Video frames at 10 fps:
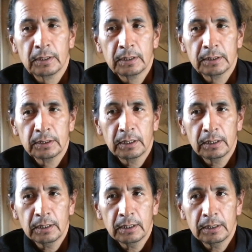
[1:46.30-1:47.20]
in saying,
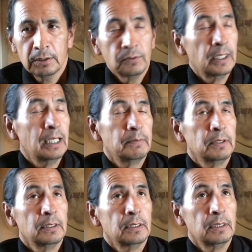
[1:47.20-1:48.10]
yeah, I know what
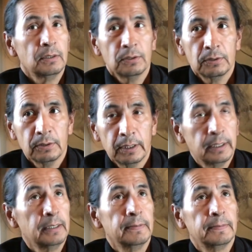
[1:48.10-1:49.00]
happened, I know who I
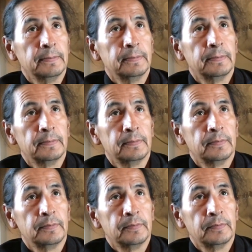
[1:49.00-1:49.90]
am.
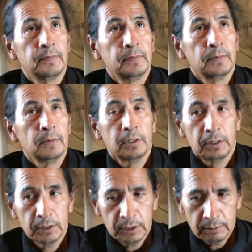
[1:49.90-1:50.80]

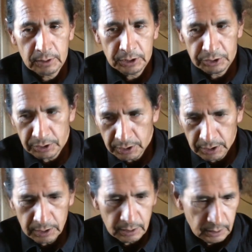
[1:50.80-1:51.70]
And yes, there was a
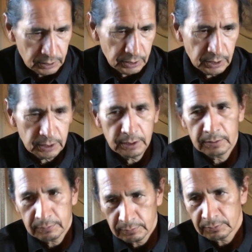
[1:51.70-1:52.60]
journey and a search
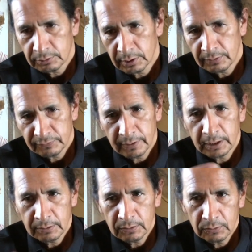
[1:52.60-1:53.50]
and trying to
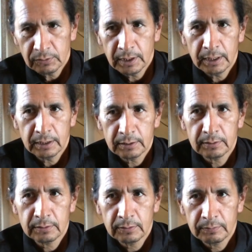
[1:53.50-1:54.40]
find out who that
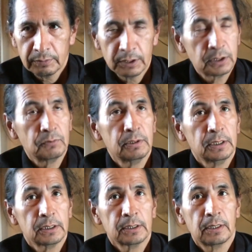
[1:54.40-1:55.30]
person
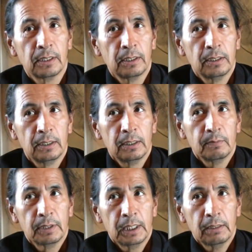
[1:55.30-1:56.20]
was.
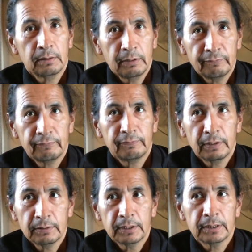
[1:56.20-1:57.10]
But now I
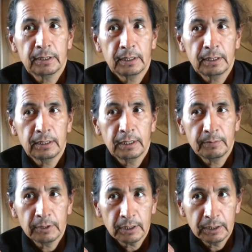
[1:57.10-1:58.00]
found it and
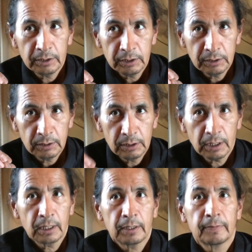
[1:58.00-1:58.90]
I'm going to continue
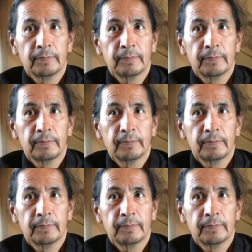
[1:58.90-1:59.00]
looking.